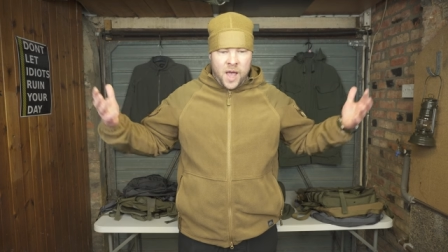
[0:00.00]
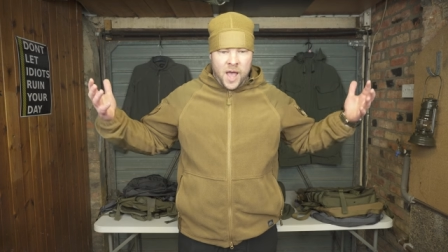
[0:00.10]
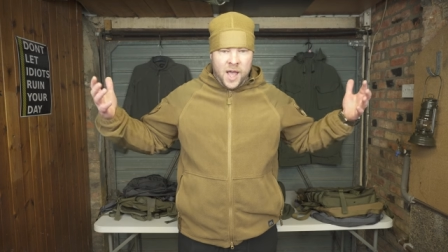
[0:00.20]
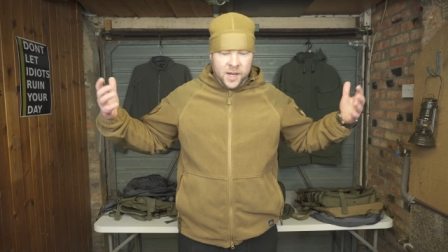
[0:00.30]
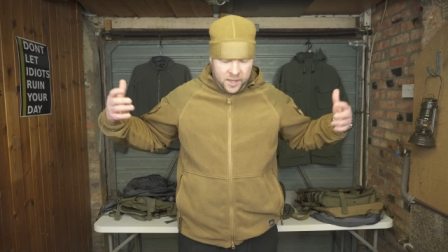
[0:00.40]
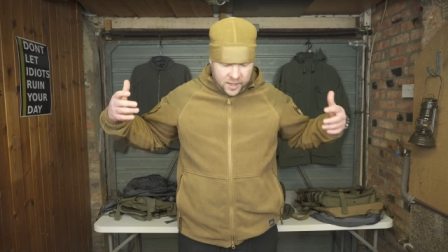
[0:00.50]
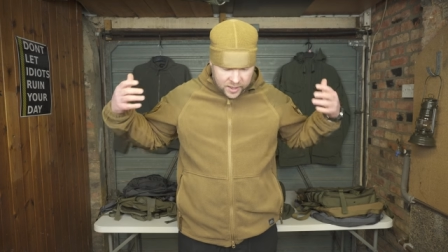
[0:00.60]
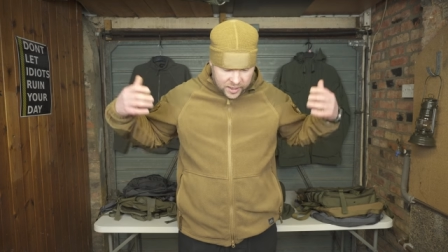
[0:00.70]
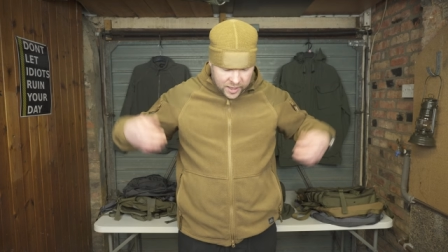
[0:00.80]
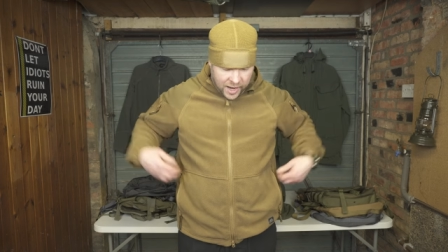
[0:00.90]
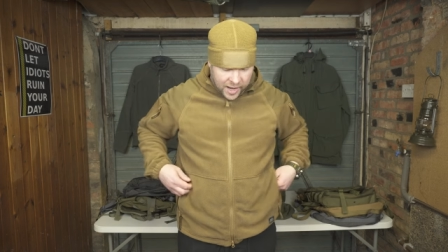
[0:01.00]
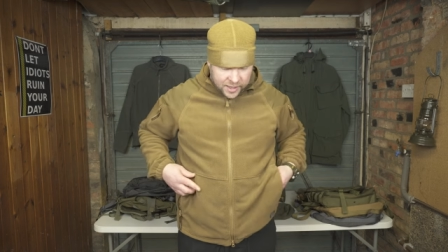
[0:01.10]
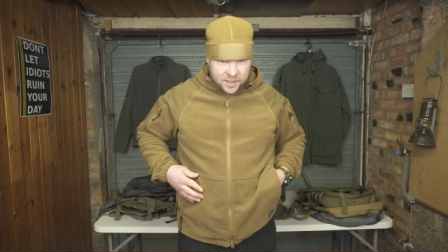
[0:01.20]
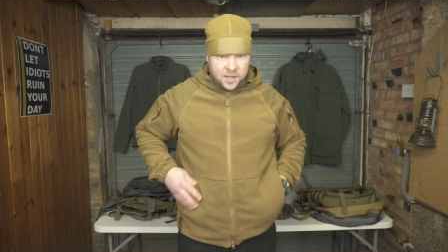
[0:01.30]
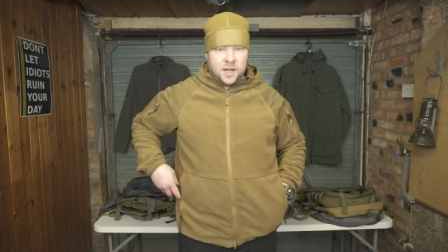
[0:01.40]
And it
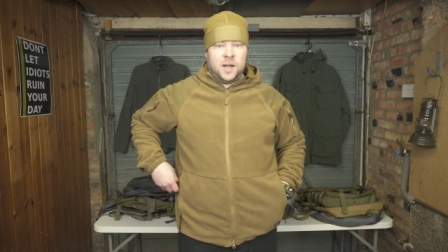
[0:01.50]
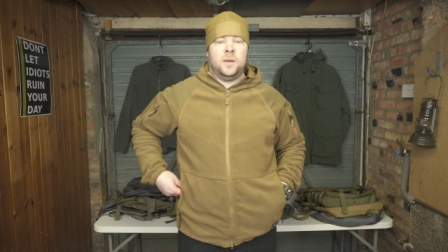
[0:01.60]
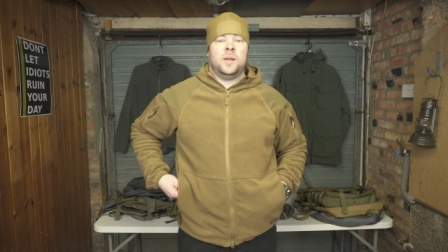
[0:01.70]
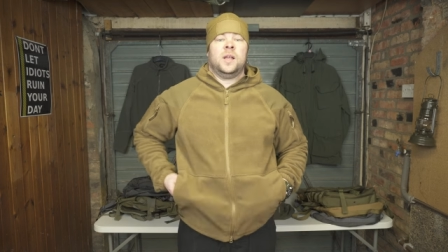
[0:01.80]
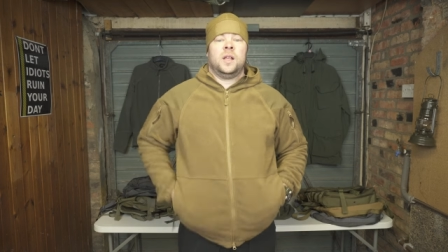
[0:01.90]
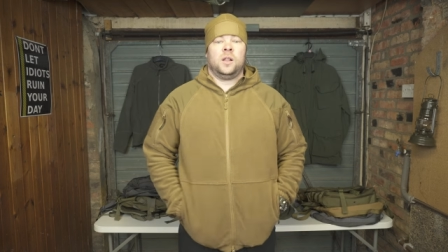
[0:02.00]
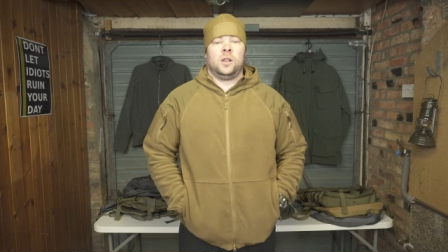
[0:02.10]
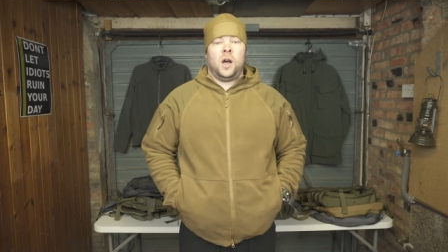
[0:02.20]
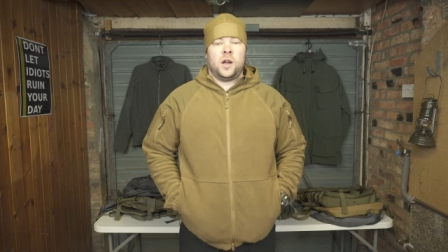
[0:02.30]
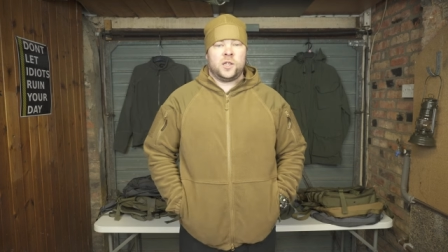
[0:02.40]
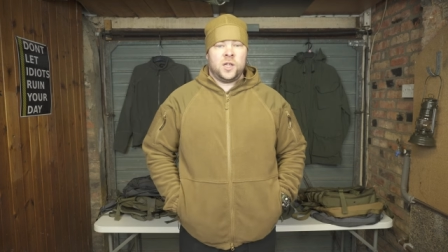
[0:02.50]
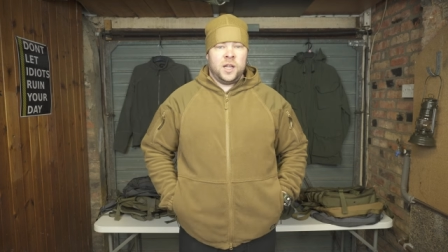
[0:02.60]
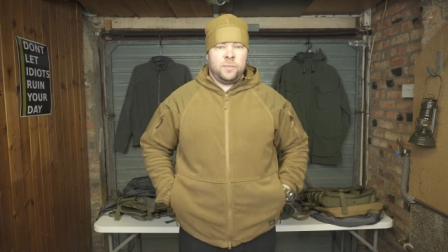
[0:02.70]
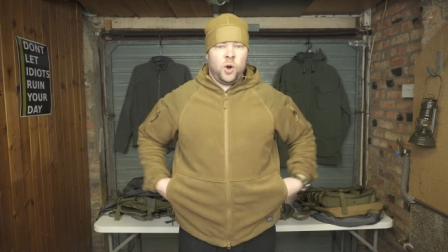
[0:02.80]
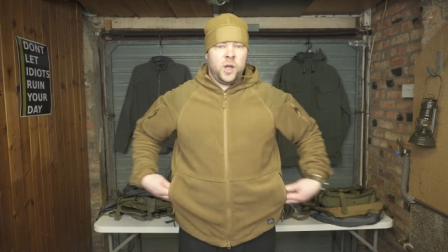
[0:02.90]
has a large
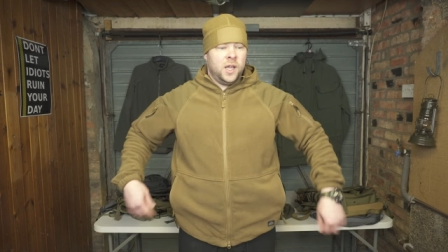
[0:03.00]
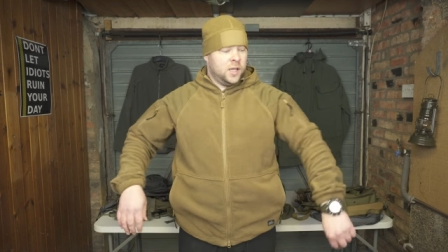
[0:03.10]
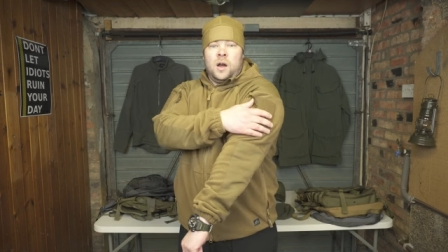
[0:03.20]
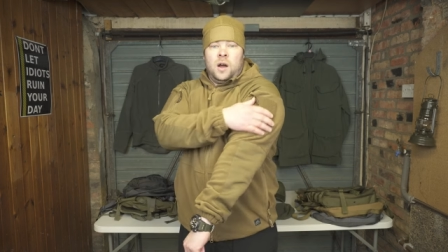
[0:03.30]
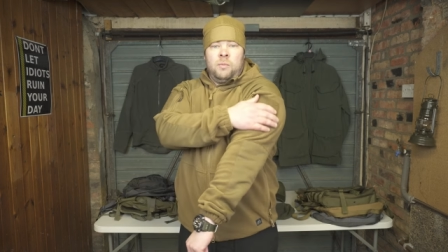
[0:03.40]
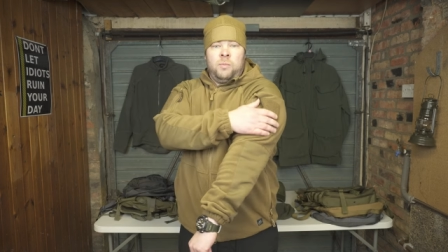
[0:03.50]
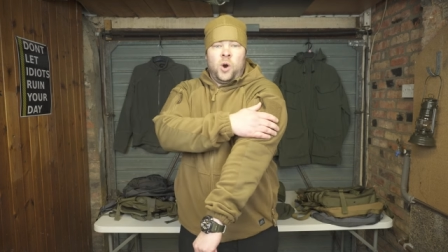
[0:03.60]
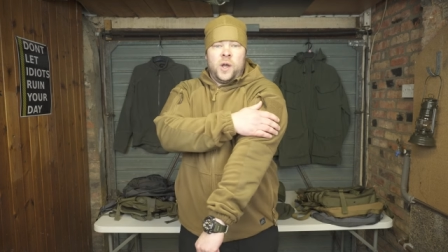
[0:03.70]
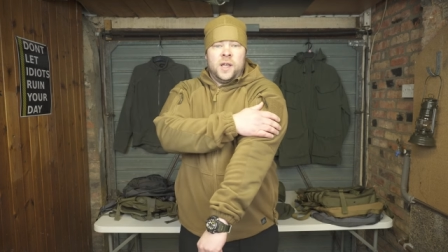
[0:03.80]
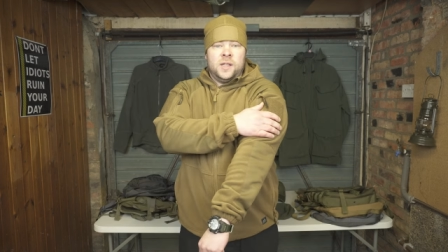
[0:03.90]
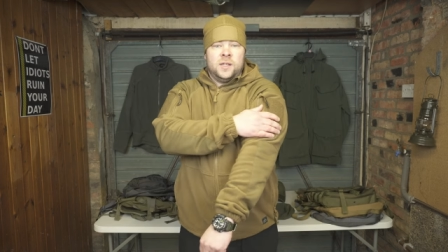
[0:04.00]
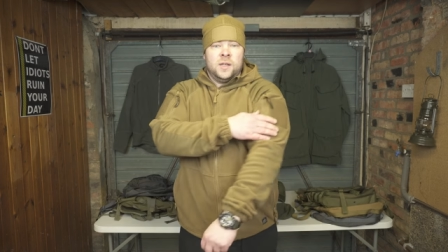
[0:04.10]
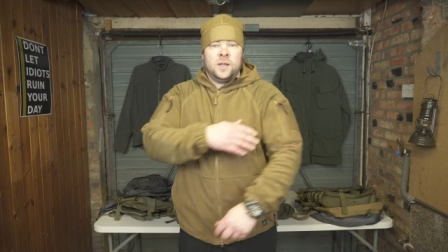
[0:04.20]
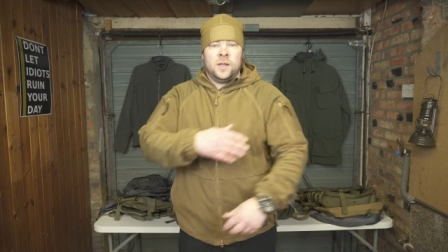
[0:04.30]
side pocket, arm pocket,